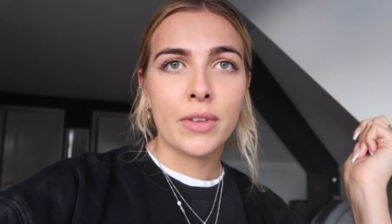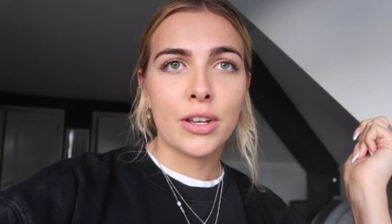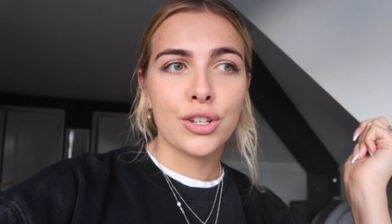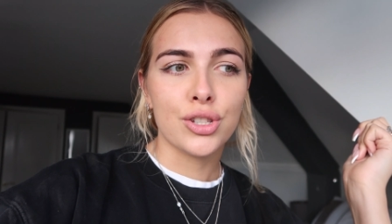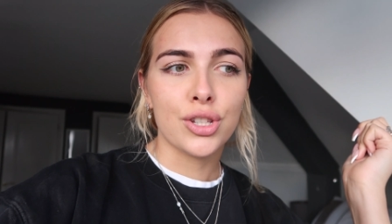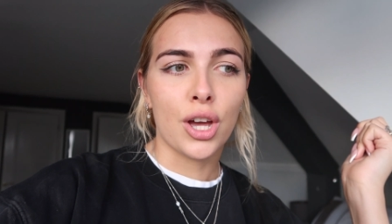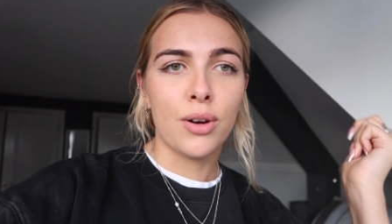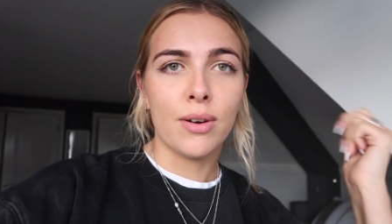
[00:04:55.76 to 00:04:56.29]

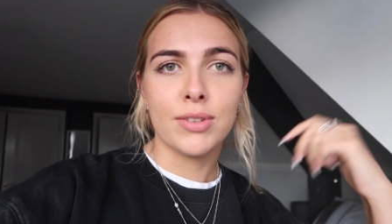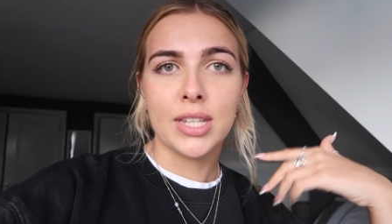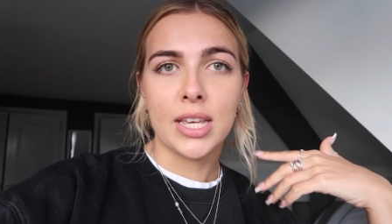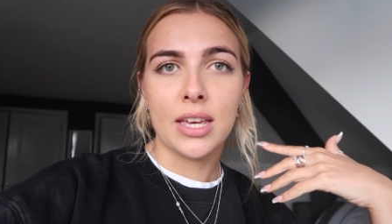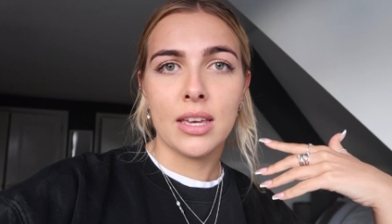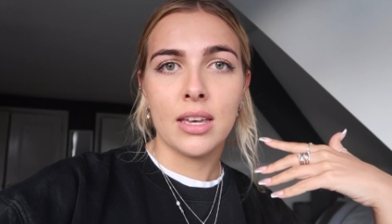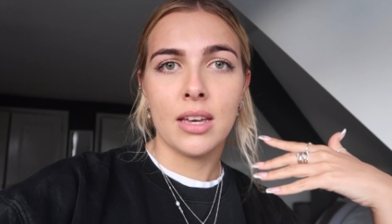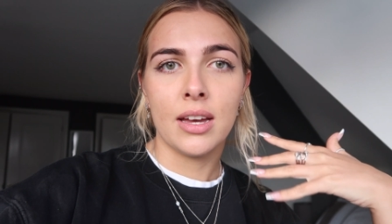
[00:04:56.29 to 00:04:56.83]
So
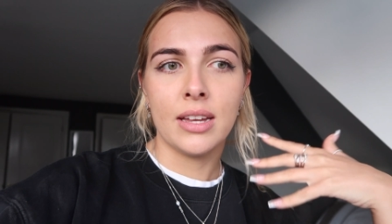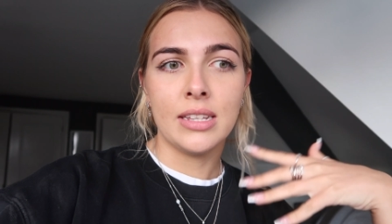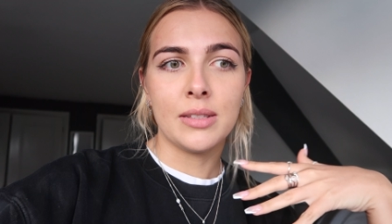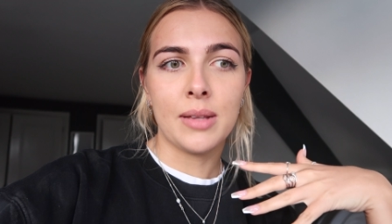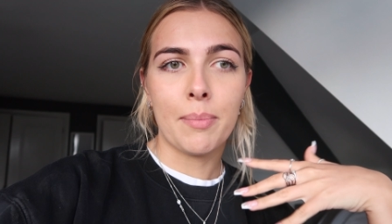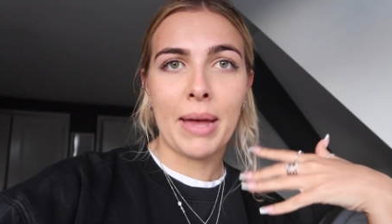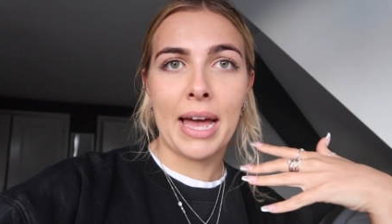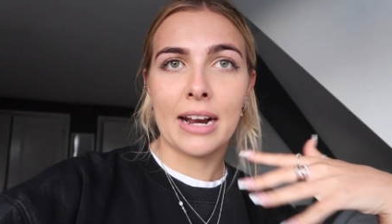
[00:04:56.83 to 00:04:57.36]
obviously I need
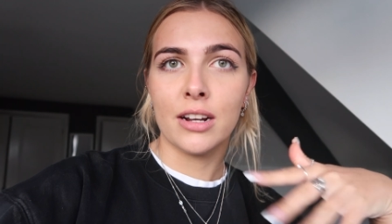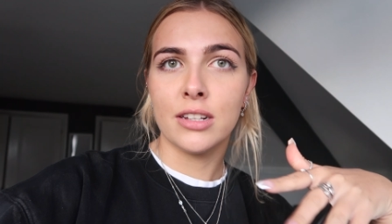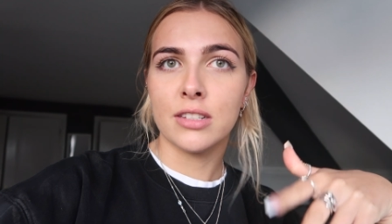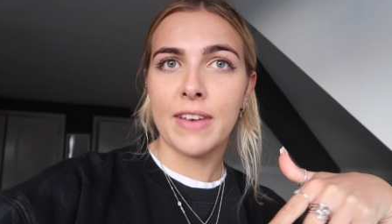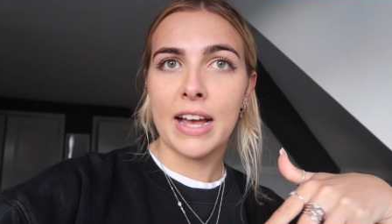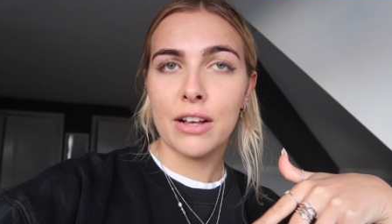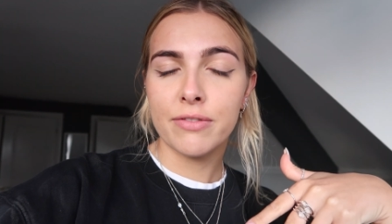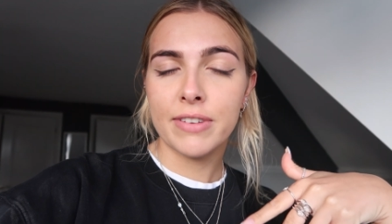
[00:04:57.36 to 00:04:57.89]
to like pack loads
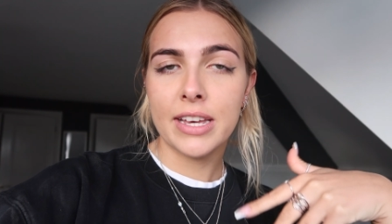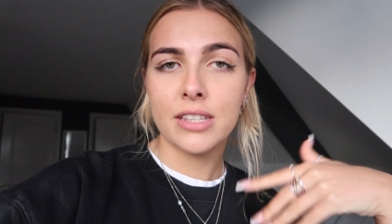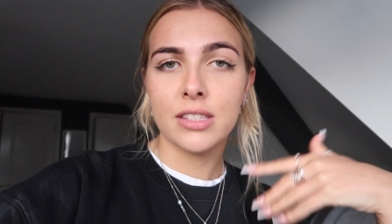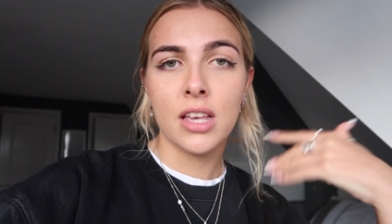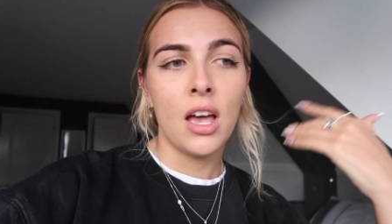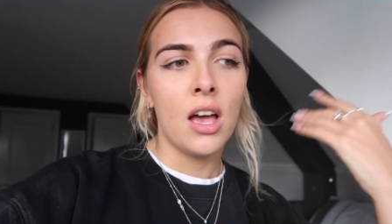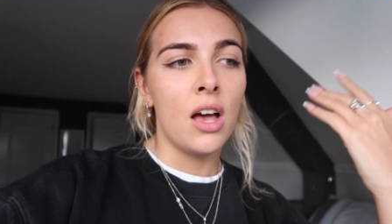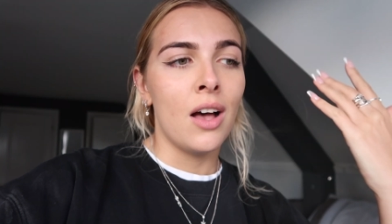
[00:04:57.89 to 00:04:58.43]
of outfits.
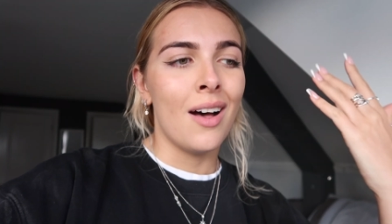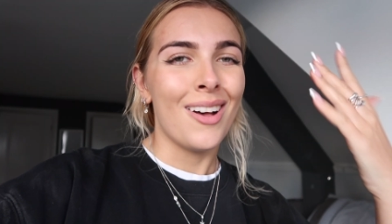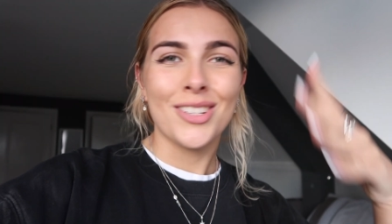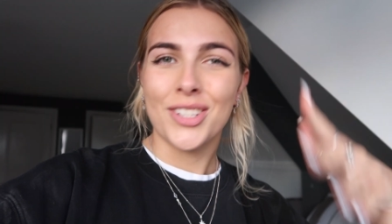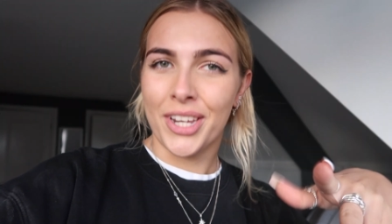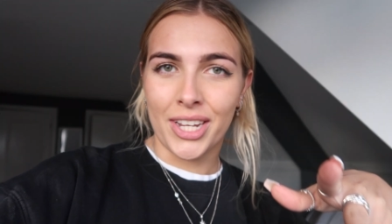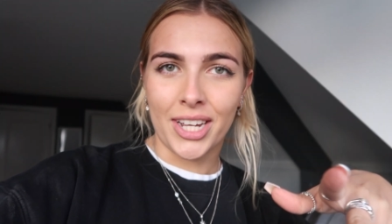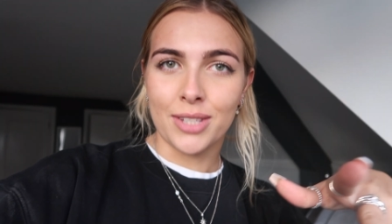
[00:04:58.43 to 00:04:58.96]
I'll
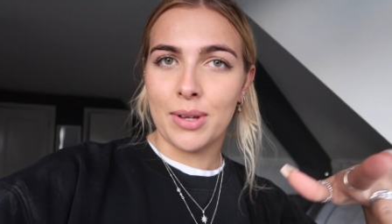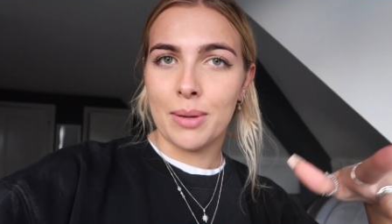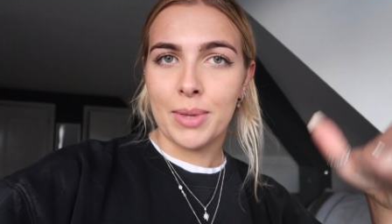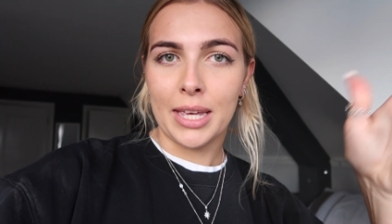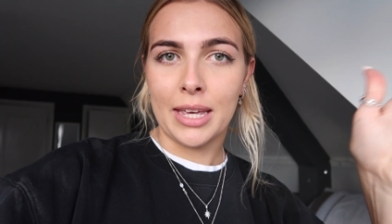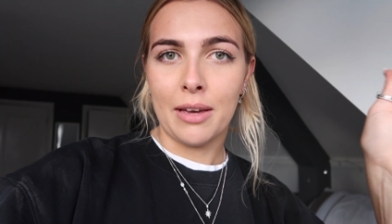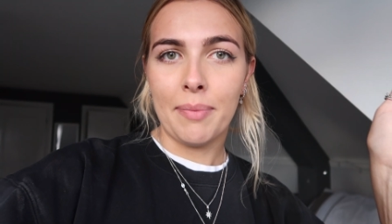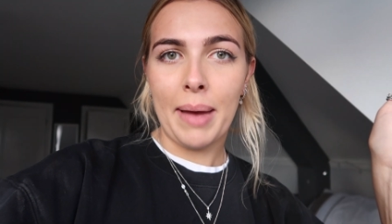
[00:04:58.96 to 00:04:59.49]
show you guys what I'm
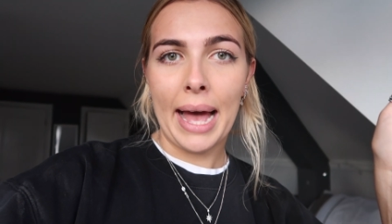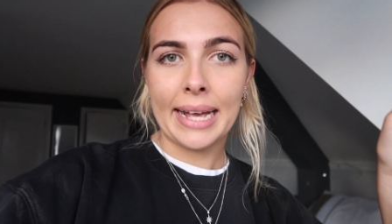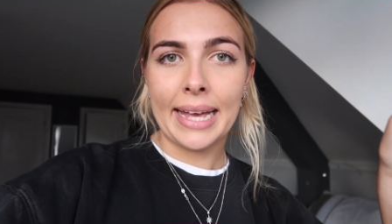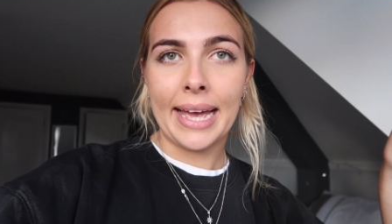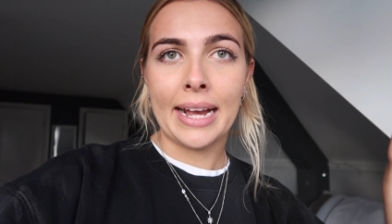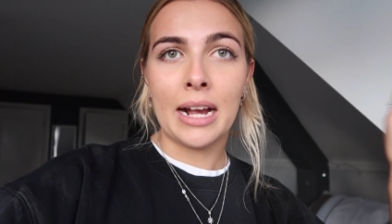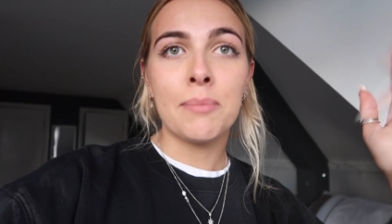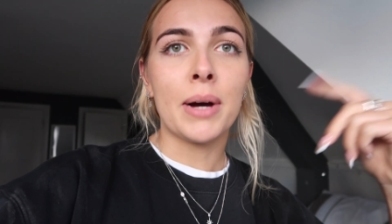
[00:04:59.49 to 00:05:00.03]
thinking of
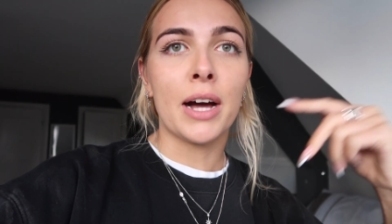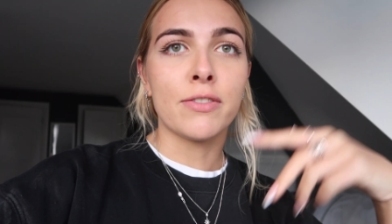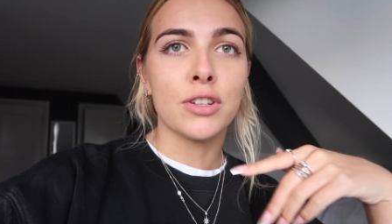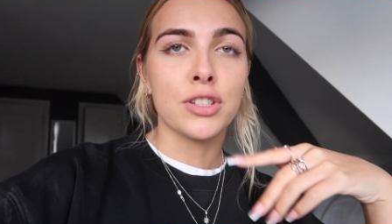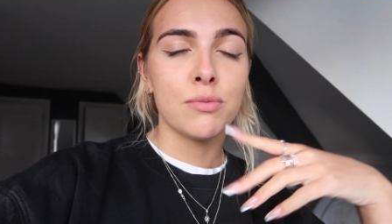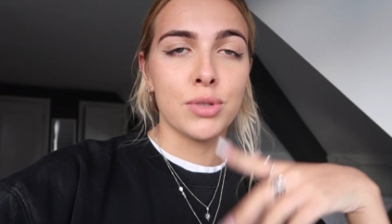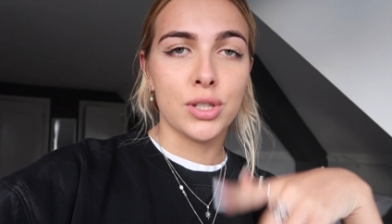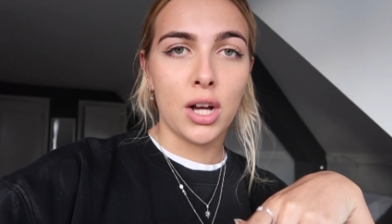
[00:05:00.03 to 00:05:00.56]
packing, but I've
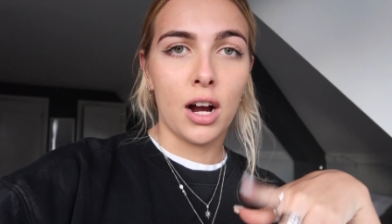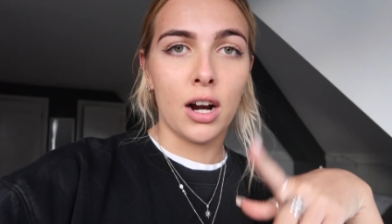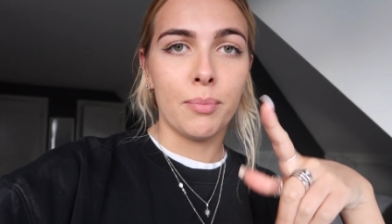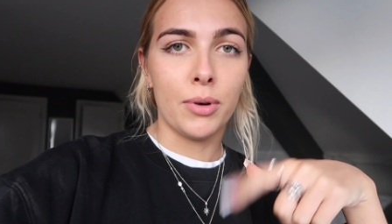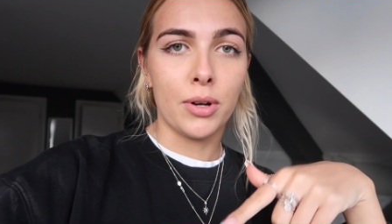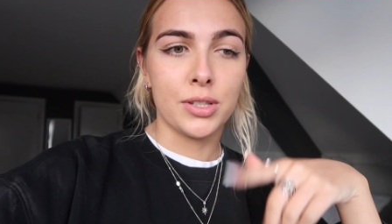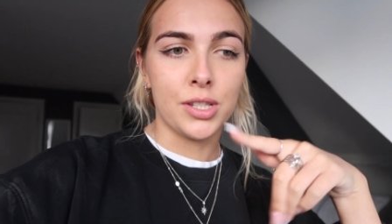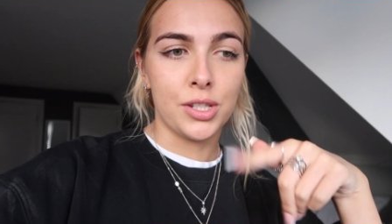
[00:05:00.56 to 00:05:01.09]
got some Zara
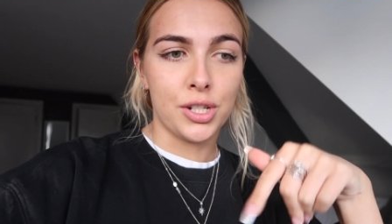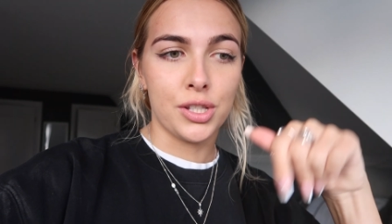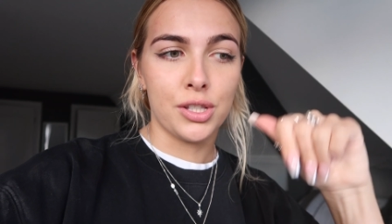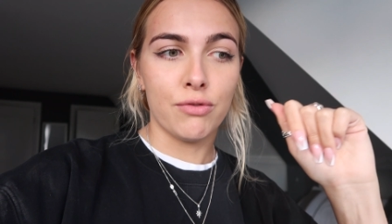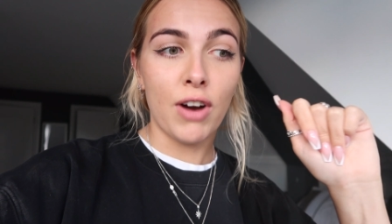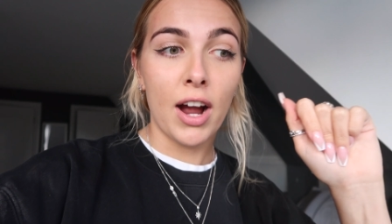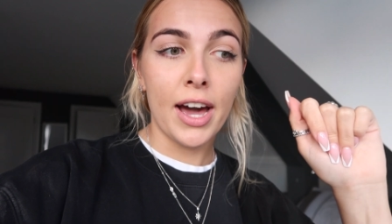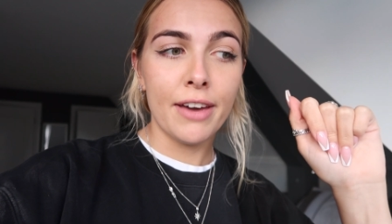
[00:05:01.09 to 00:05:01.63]
boxes just
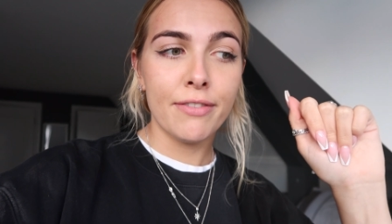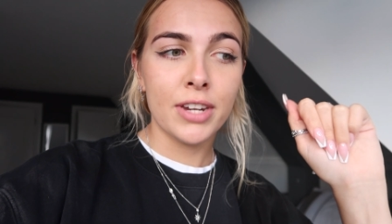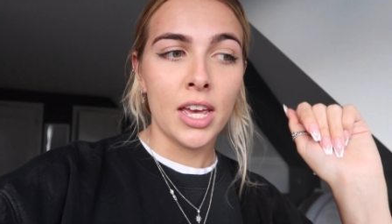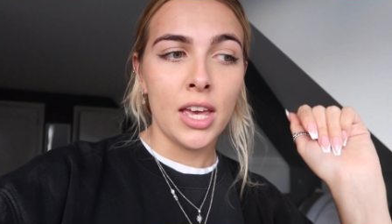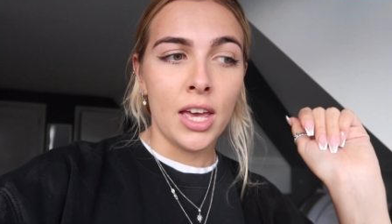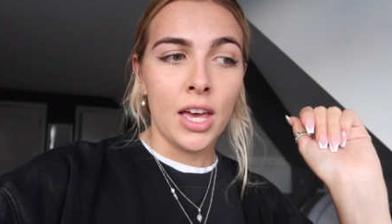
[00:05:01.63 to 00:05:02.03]
arrived